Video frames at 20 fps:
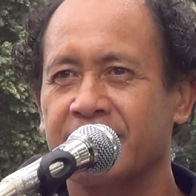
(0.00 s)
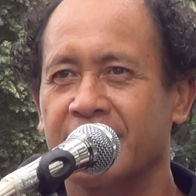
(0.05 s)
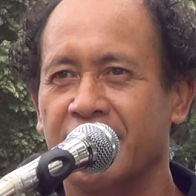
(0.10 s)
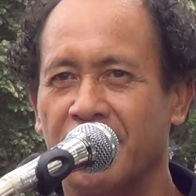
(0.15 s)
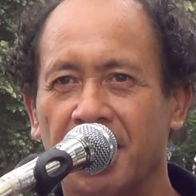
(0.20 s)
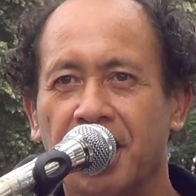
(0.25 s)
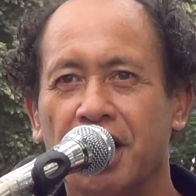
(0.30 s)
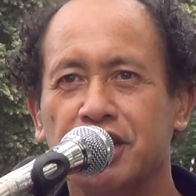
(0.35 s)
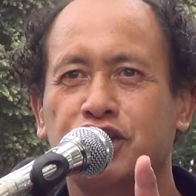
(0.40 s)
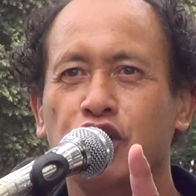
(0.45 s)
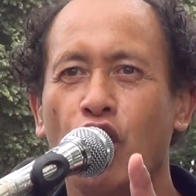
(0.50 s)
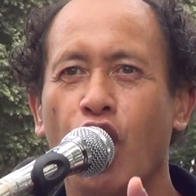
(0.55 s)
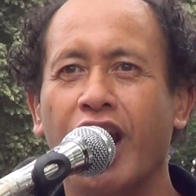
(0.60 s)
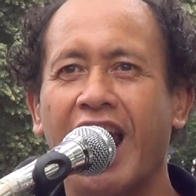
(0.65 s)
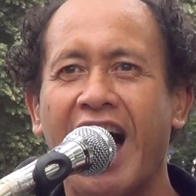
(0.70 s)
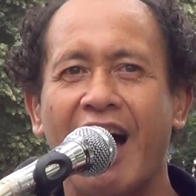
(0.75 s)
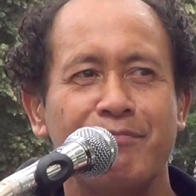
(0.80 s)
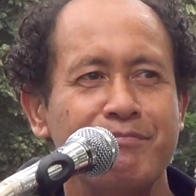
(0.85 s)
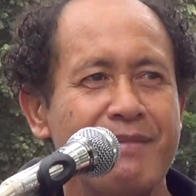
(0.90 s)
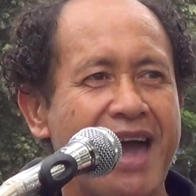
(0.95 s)
It is your
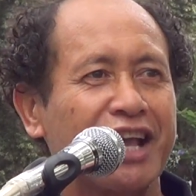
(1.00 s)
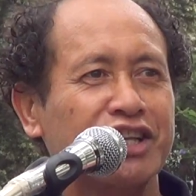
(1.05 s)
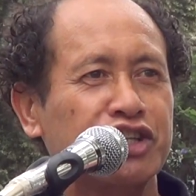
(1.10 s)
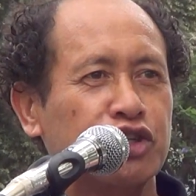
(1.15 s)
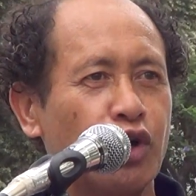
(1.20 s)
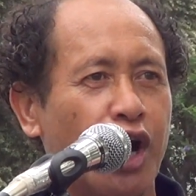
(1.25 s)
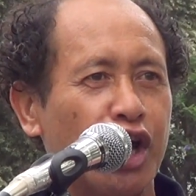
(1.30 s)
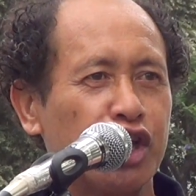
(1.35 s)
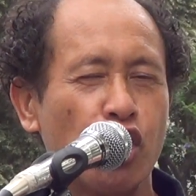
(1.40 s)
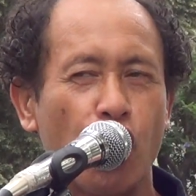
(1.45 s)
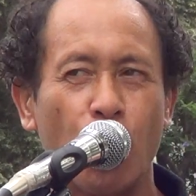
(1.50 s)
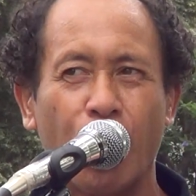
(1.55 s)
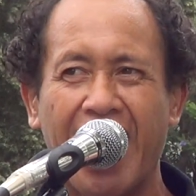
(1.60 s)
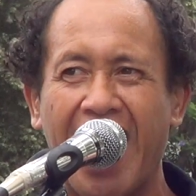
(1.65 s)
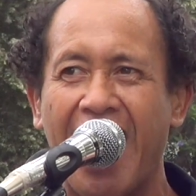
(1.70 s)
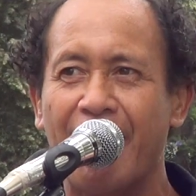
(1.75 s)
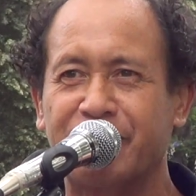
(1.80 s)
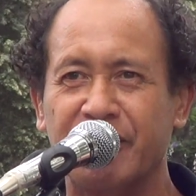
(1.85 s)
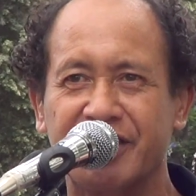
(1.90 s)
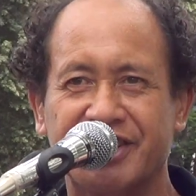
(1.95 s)
life. Make sure your
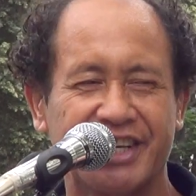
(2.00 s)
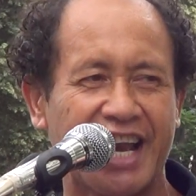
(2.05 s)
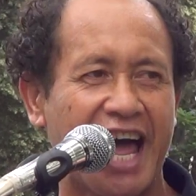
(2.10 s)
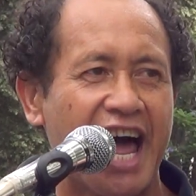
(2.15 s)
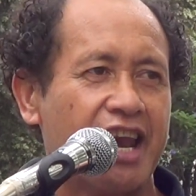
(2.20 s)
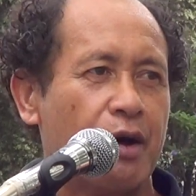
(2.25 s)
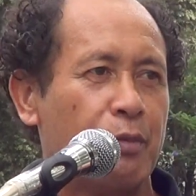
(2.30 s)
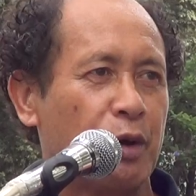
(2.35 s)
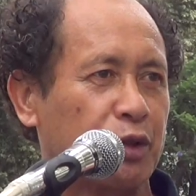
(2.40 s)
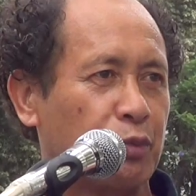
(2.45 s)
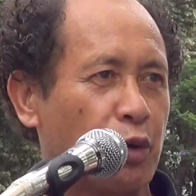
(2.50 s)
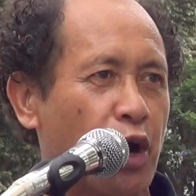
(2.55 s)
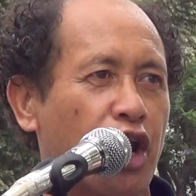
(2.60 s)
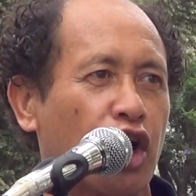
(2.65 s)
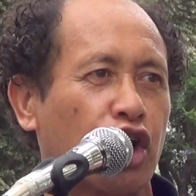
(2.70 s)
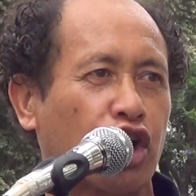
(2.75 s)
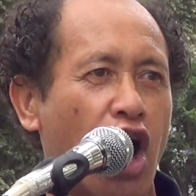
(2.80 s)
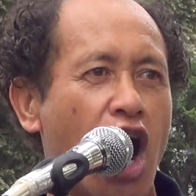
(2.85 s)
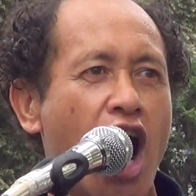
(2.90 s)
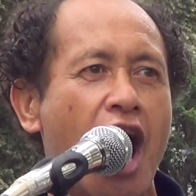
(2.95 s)
life is lined up with the Word
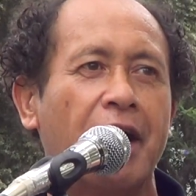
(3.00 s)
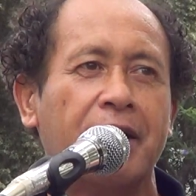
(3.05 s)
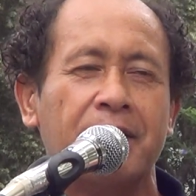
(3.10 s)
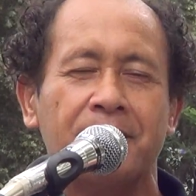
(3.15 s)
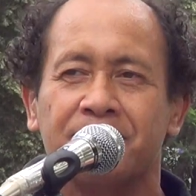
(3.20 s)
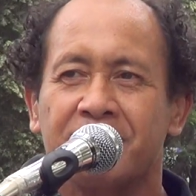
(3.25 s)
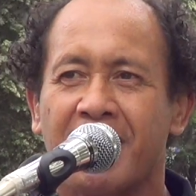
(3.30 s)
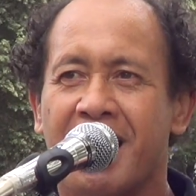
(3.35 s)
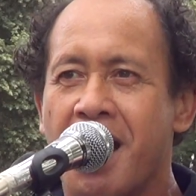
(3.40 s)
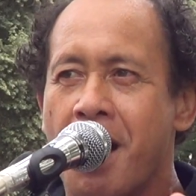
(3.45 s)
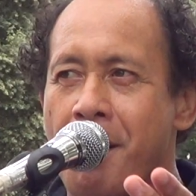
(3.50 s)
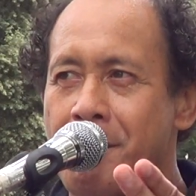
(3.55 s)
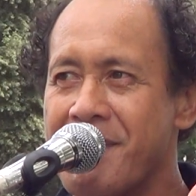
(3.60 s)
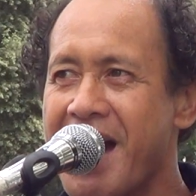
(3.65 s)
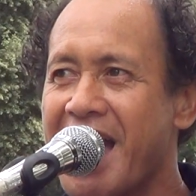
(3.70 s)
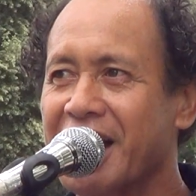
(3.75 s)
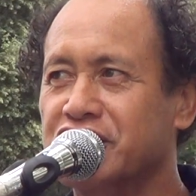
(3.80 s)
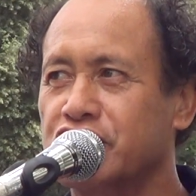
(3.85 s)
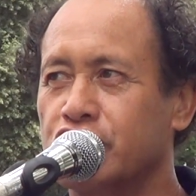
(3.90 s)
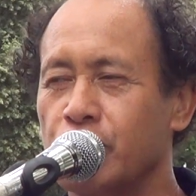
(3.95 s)
of God.
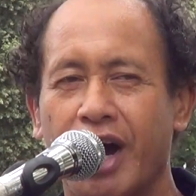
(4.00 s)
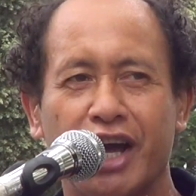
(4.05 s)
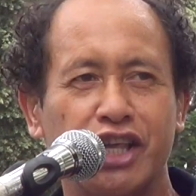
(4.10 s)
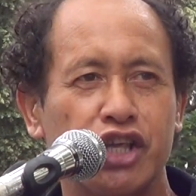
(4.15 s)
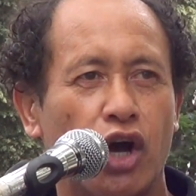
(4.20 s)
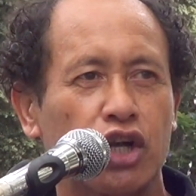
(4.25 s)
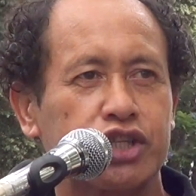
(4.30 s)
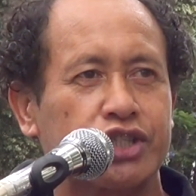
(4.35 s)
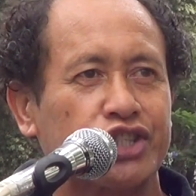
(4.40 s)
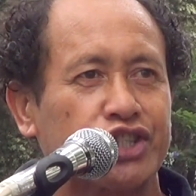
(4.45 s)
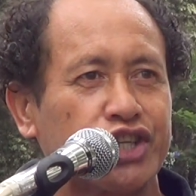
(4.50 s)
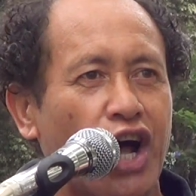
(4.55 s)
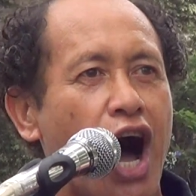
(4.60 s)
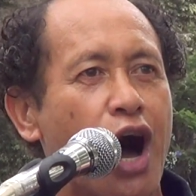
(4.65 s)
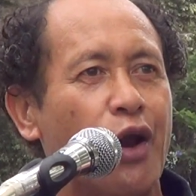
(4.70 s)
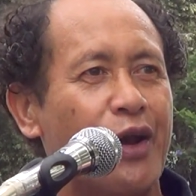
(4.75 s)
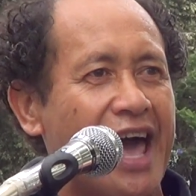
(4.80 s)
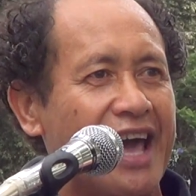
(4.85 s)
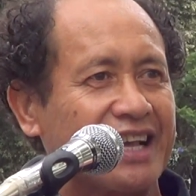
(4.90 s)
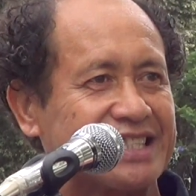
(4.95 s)
Make sure your
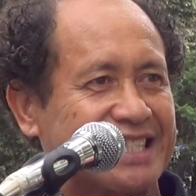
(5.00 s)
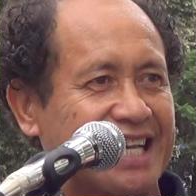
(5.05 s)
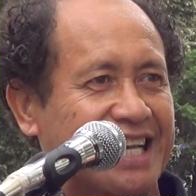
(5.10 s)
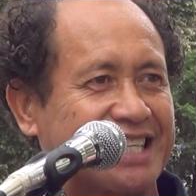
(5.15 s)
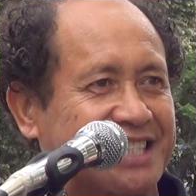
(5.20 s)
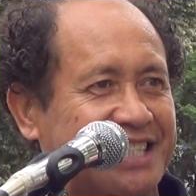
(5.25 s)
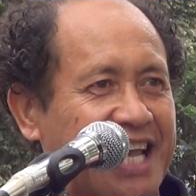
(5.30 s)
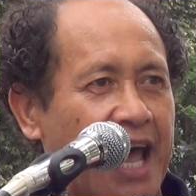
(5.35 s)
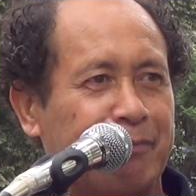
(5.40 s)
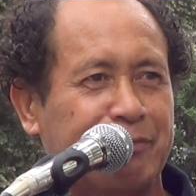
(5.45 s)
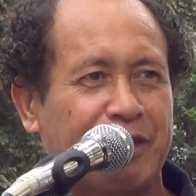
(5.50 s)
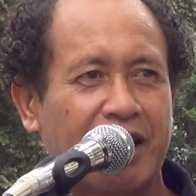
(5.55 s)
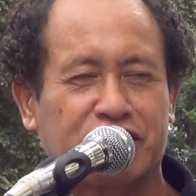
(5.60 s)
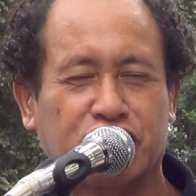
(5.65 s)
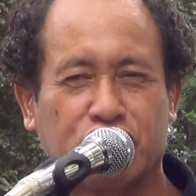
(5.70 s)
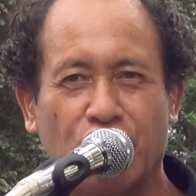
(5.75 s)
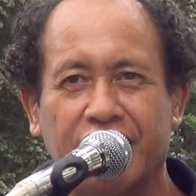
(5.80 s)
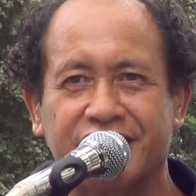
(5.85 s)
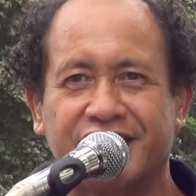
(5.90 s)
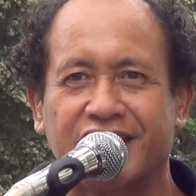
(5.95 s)
soul has accepted
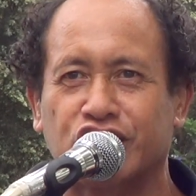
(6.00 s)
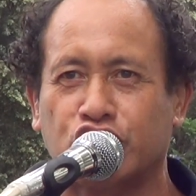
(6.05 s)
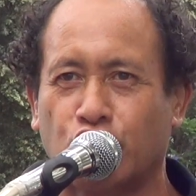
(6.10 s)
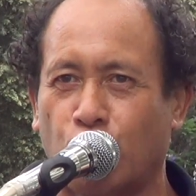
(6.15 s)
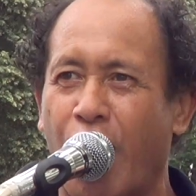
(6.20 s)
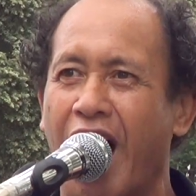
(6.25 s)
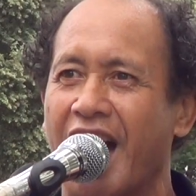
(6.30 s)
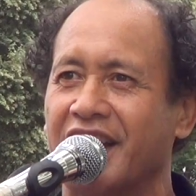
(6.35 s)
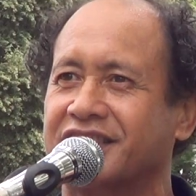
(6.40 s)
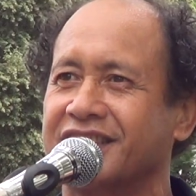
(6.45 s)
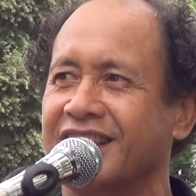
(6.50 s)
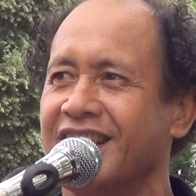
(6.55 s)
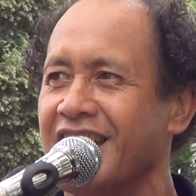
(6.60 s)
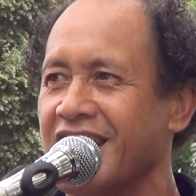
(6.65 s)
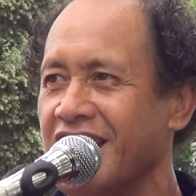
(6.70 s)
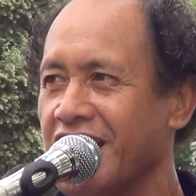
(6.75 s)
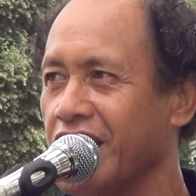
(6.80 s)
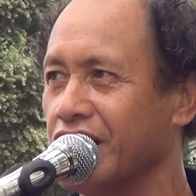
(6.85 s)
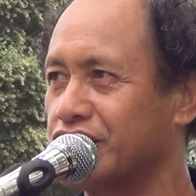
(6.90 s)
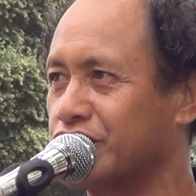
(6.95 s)
Jesus Christ
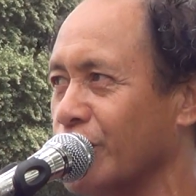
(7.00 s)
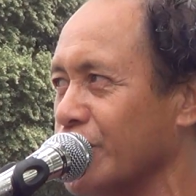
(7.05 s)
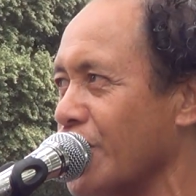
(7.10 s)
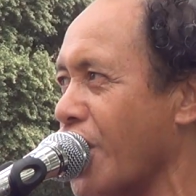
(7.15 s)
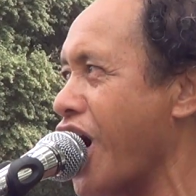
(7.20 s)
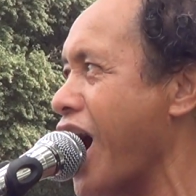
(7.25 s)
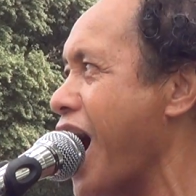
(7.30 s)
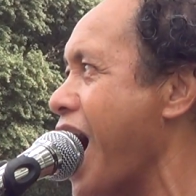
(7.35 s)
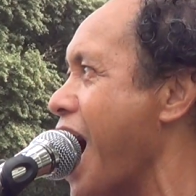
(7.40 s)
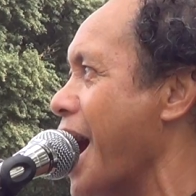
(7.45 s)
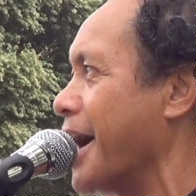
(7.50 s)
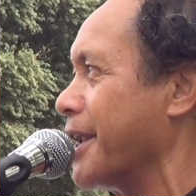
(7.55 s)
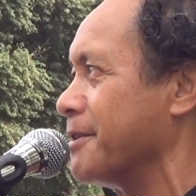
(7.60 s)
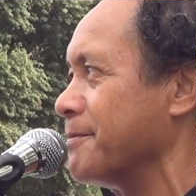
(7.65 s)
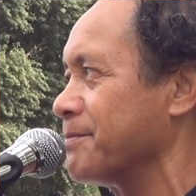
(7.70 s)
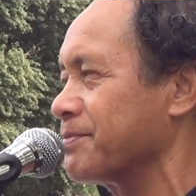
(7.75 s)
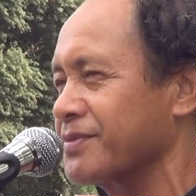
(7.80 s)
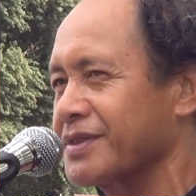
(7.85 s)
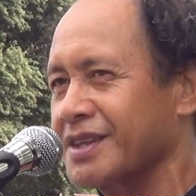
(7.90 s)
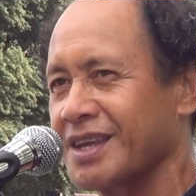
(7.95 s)
into your heart.
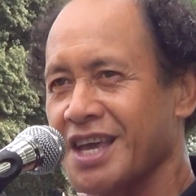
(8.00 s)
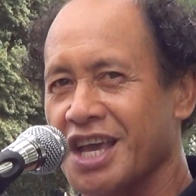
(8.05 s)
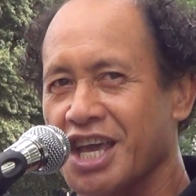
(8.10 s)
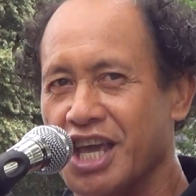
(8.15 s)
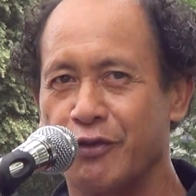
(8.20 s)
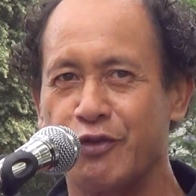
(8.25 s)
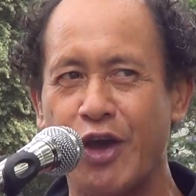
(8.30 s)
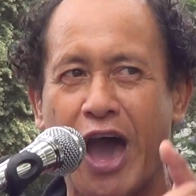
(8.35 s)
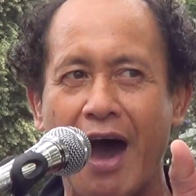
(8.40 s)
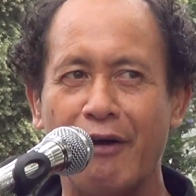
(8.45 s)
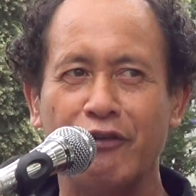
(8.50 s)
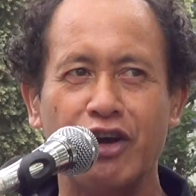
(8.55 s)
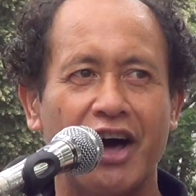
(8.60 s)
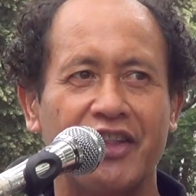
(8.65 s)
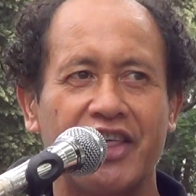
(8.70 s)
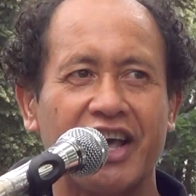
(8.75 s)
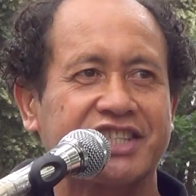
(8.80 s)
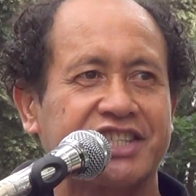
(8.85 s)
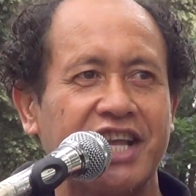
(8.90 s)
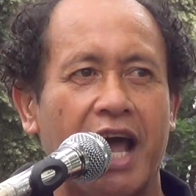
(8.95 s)
If you have
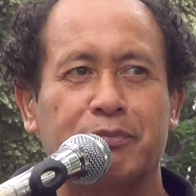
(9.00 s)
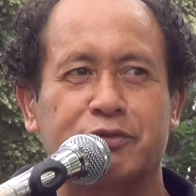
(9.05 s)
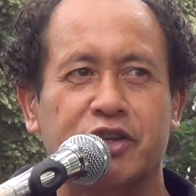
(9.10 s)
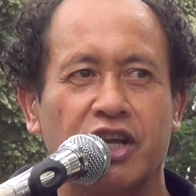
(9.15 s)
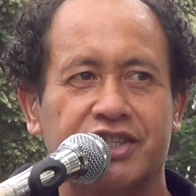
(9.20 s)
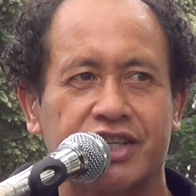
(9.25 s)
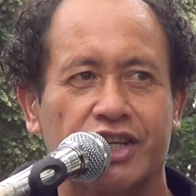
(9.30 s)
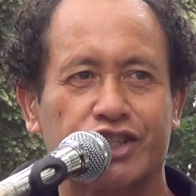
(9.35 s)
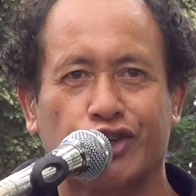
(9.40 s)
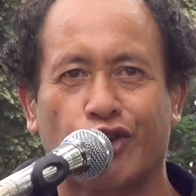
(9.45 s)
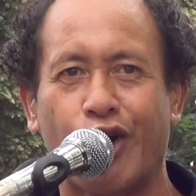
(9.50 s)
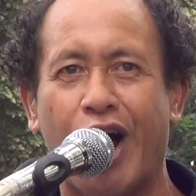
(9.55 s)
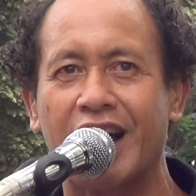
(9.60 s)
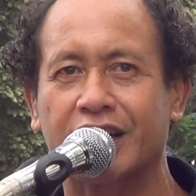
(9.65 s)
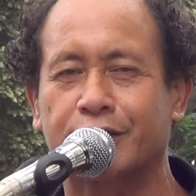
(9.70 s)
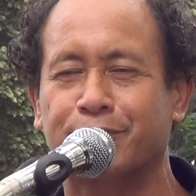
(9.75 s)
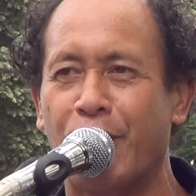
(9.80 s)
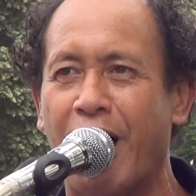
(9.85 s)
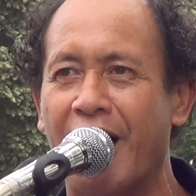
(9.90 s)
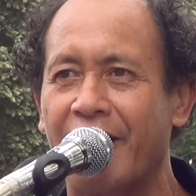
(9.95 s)
not accepted Jesus
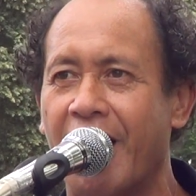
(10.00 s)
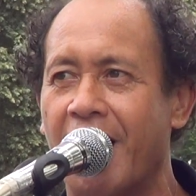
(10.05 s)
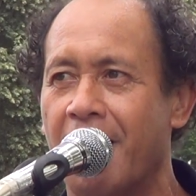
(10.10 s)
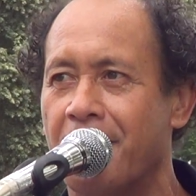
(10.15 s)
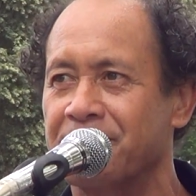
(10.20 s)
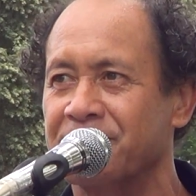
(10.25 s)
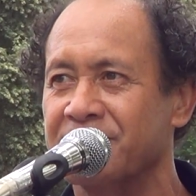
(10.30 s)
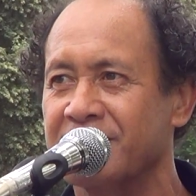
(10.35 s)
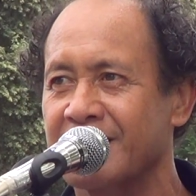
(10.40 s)
Christ, brother,